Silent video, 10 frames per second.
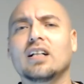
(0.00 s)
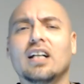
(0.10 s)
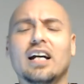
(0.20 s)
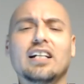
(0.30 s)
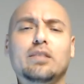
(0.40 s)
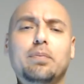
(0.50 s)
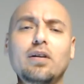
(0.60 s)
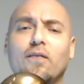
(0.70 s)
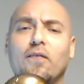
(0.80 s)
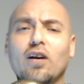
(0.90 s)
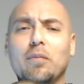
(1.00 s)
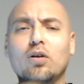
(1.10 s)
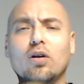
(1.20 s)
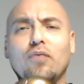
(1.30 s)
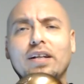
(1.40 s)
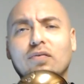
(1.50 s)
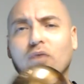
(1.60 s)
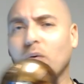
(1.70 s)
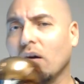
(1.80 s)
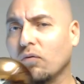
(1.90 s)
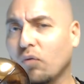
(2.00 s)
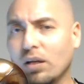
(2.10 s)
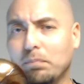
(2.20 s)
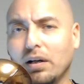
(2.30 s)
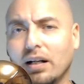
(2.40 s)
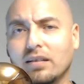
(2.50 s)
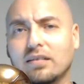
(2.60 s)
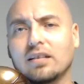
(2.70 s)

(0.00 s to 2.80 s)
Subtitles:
And it's pretty affordable. You could find this for around $40.